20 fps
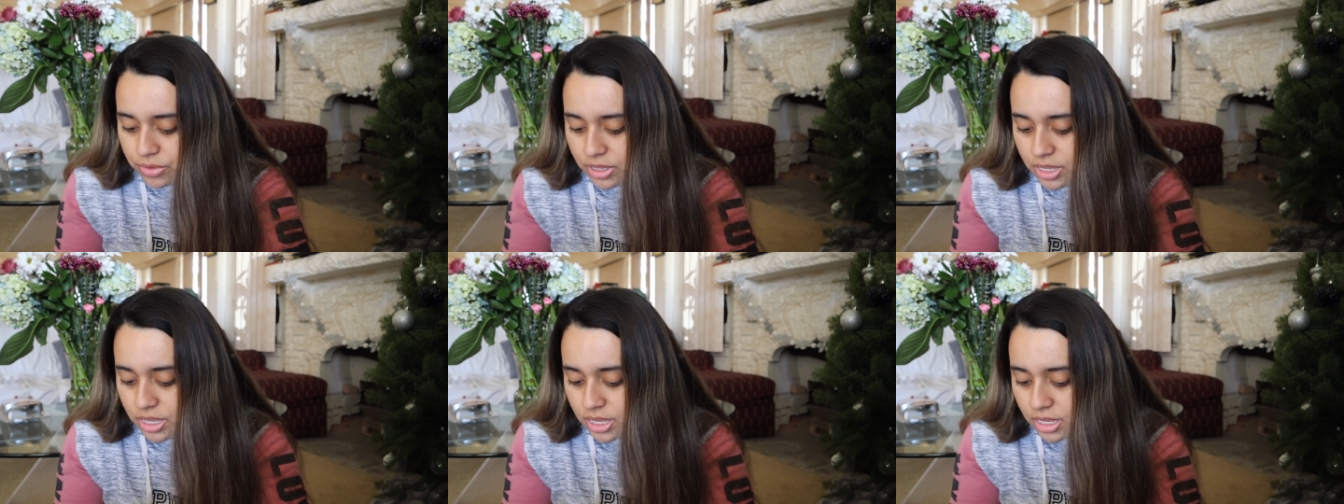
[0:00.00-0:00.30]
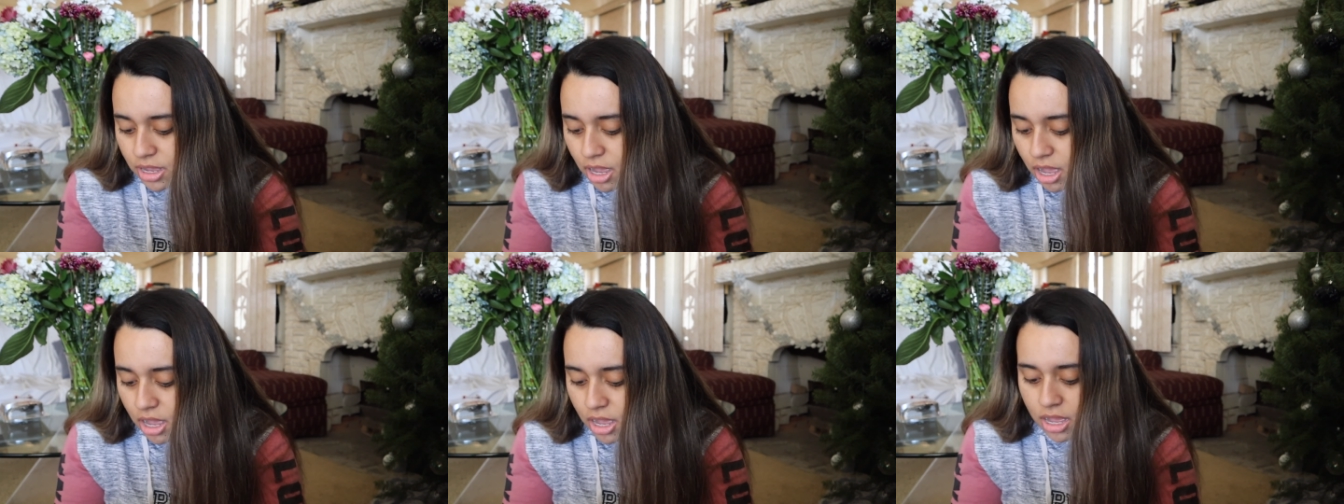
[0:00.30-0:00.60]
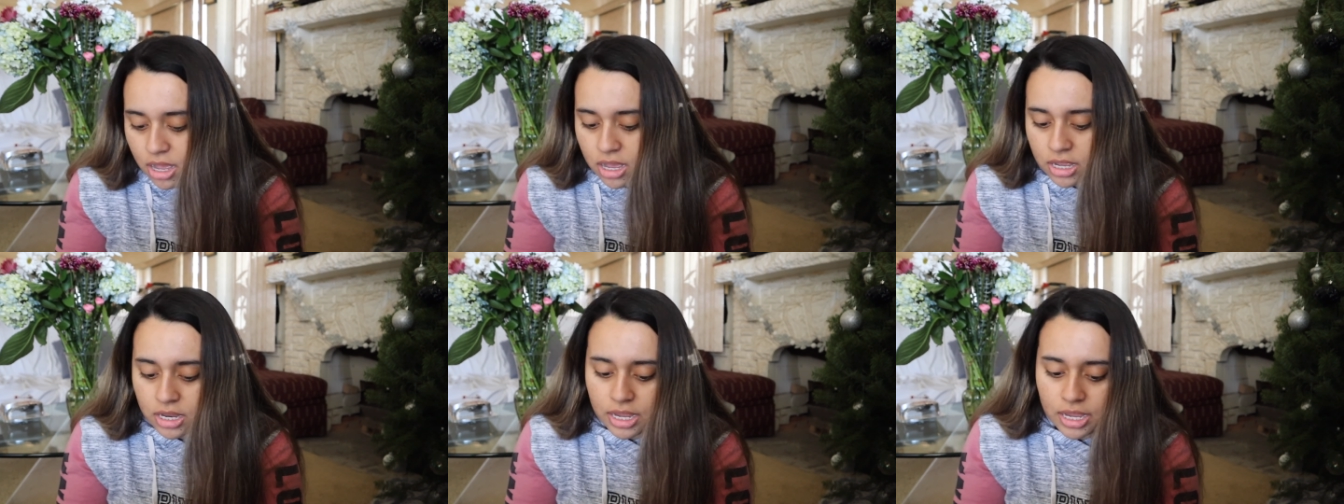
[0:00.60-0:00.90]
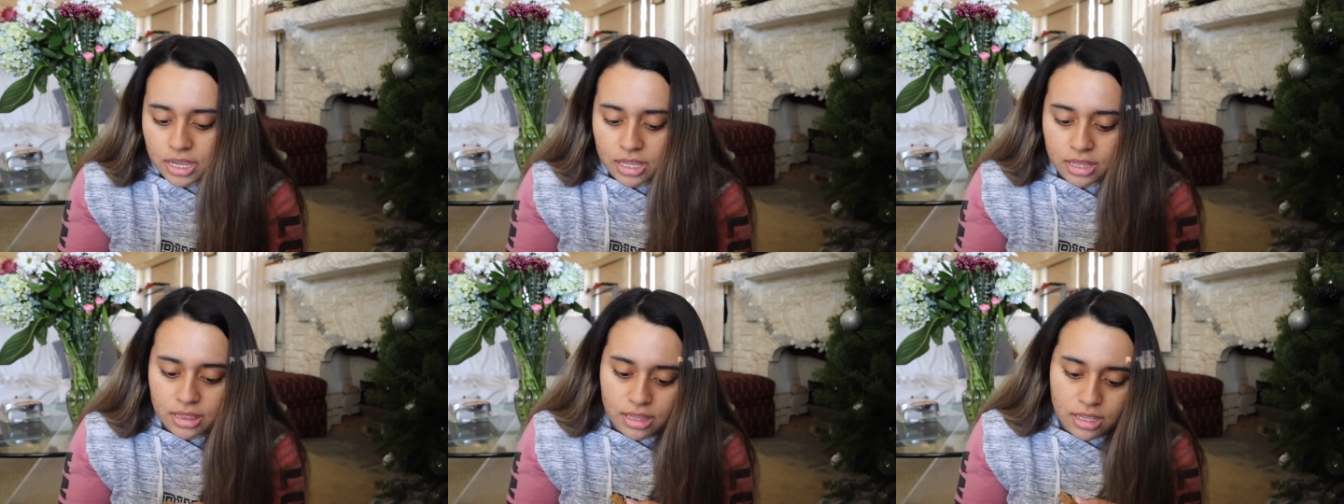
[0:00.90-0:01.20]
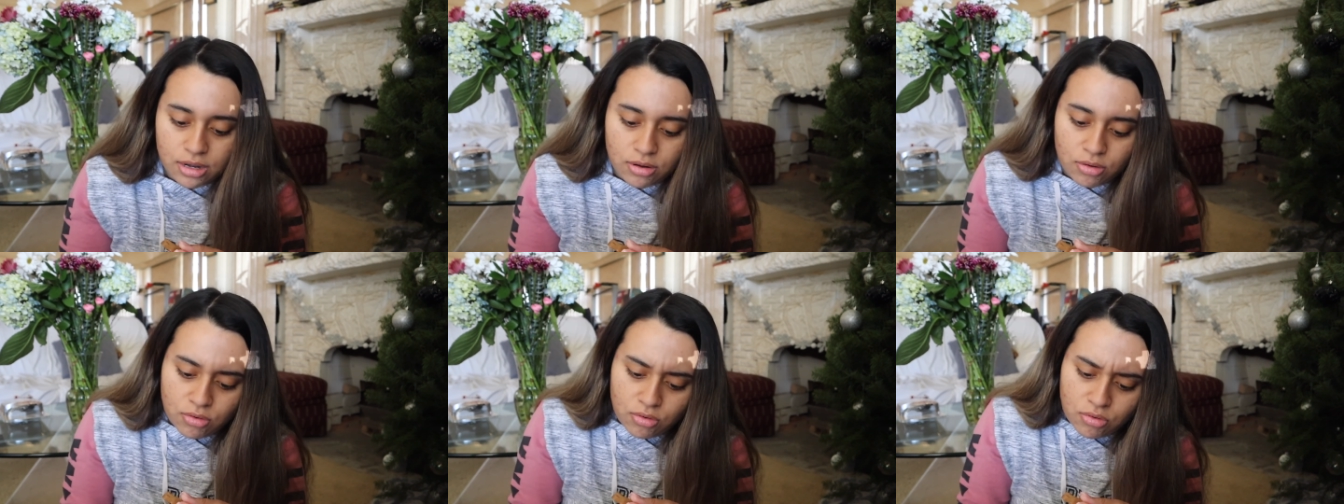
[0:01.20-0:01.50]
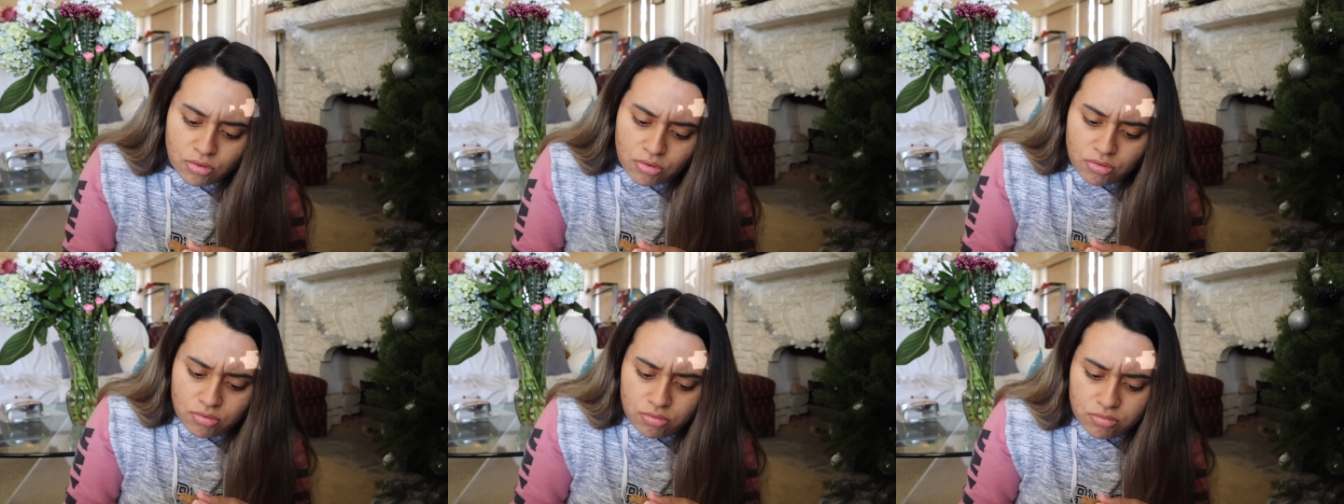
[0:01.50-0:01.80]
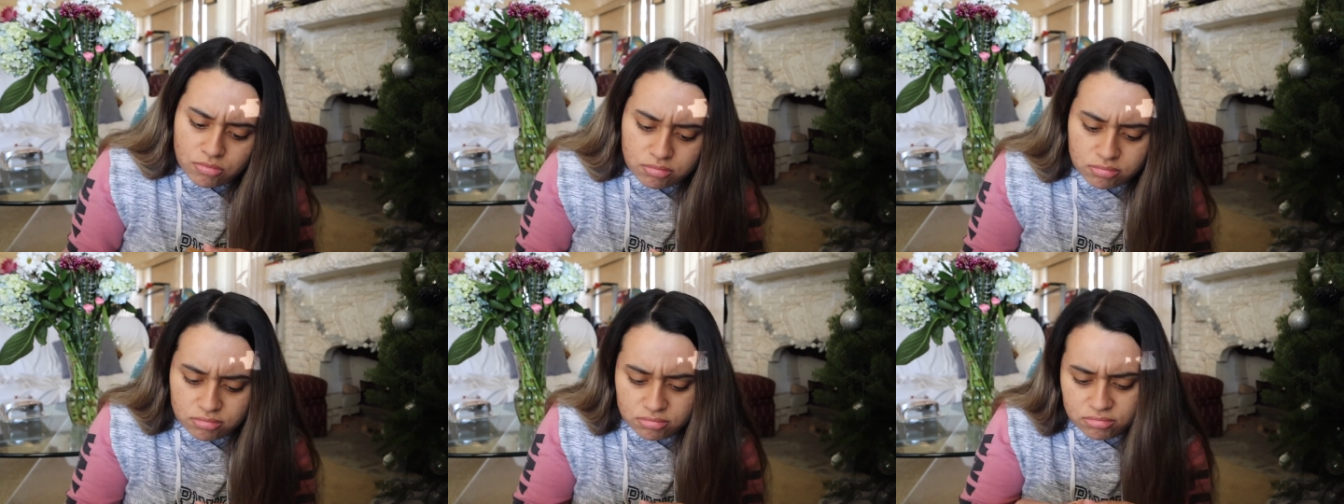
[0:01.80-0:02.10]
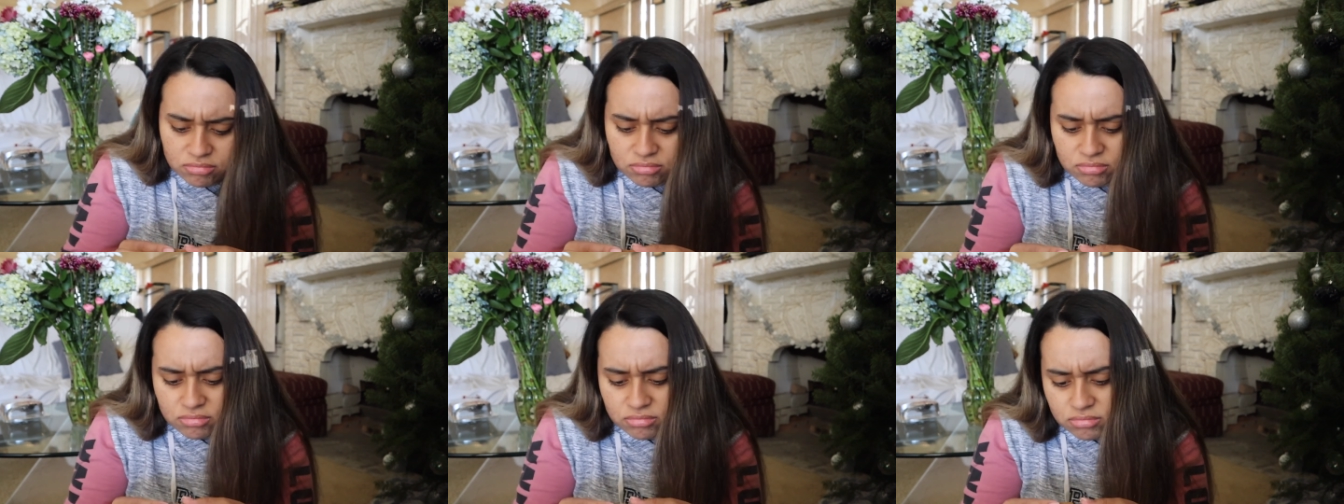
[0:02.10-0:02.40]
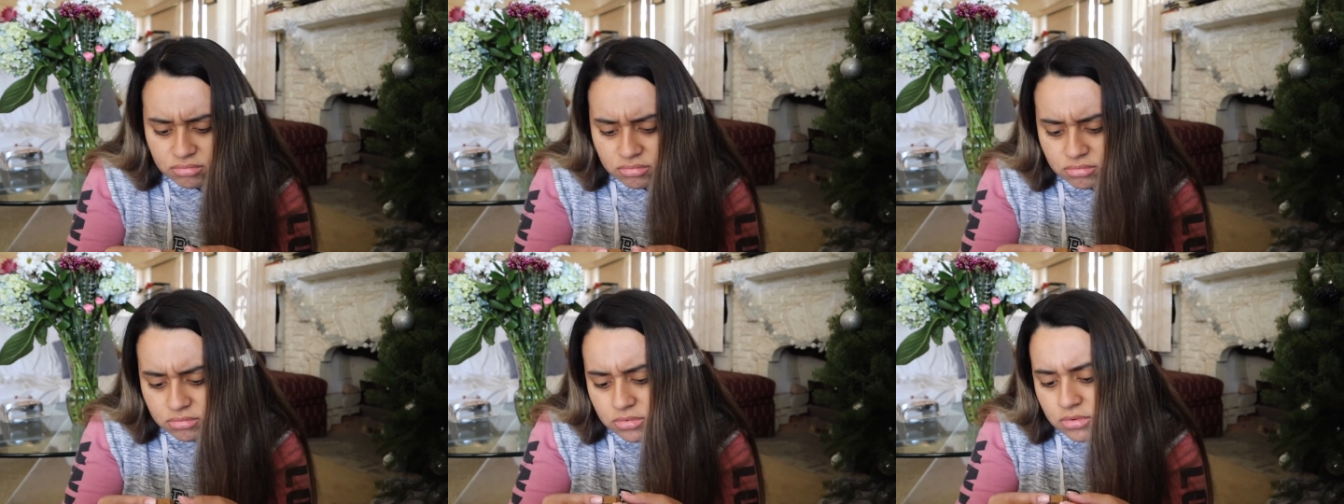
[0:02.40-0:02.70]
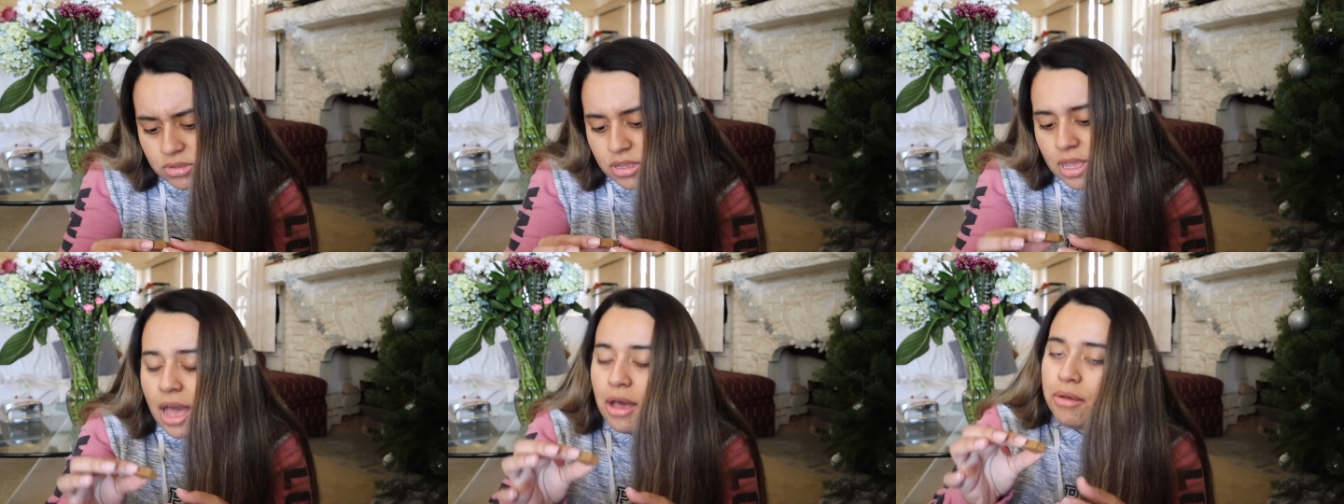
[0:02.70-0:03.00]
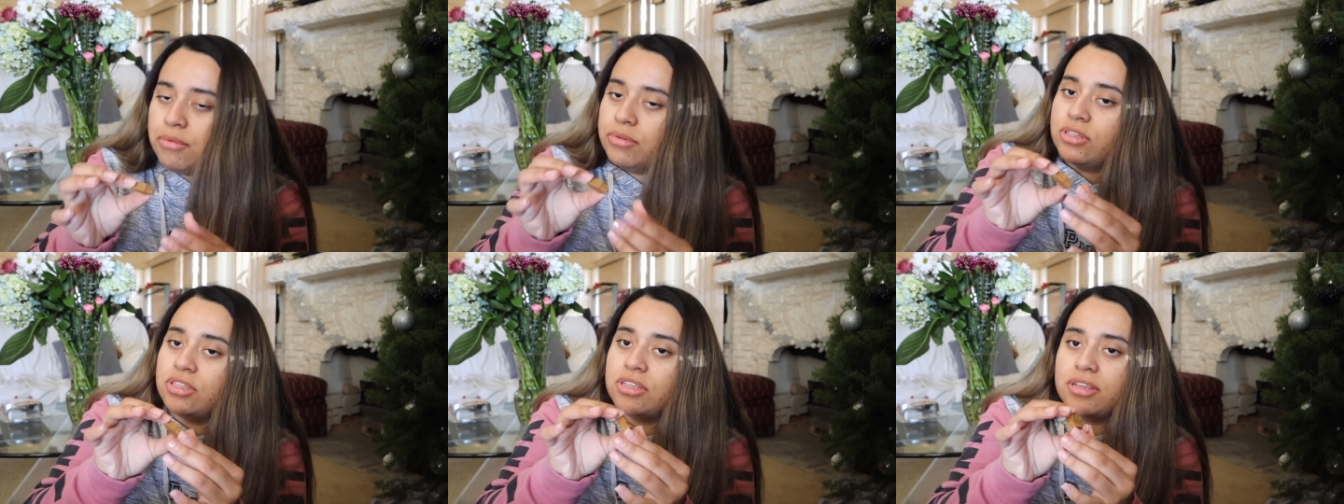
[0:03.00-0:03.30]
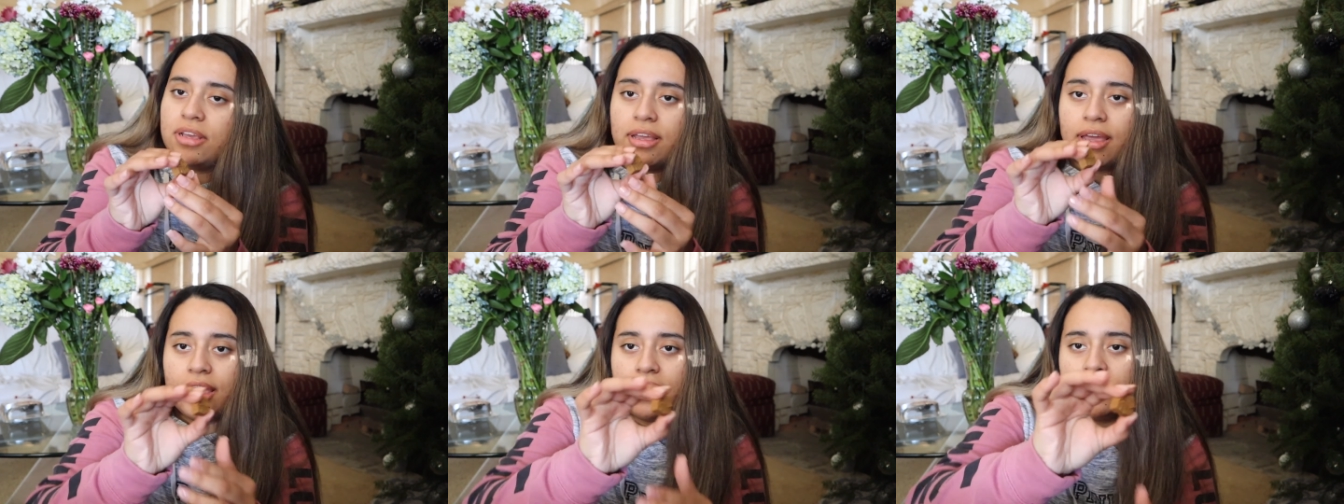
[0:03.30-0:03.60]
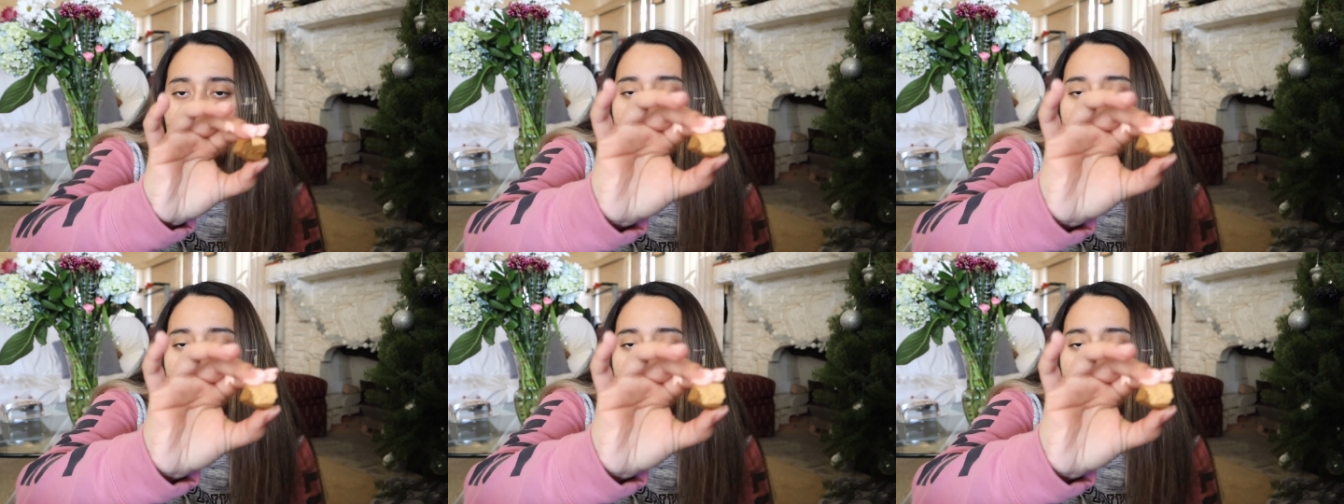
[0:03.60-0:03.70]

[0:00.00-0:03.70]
he got a little house again,